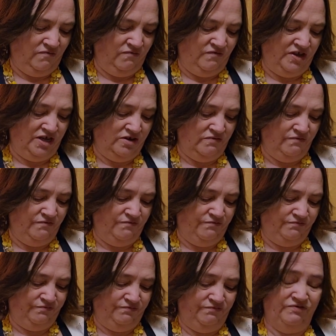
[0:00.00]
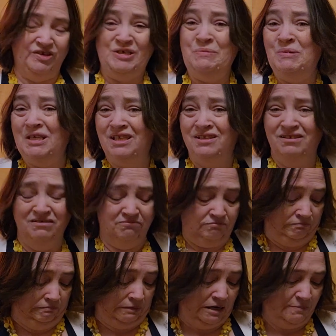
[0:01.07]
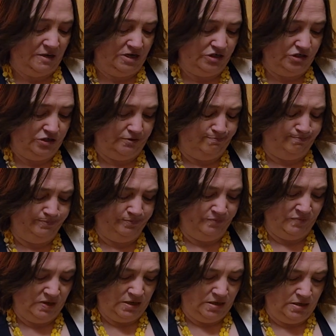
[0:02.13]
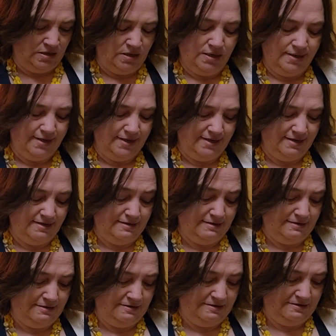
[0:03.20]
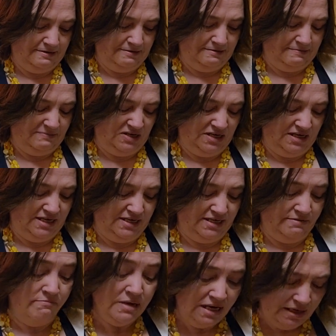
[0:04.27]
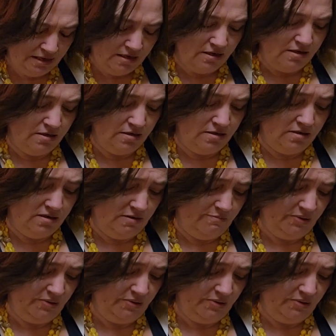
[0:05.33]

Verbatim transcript: phenothiamine? I'm not sure. Um, it's a medium,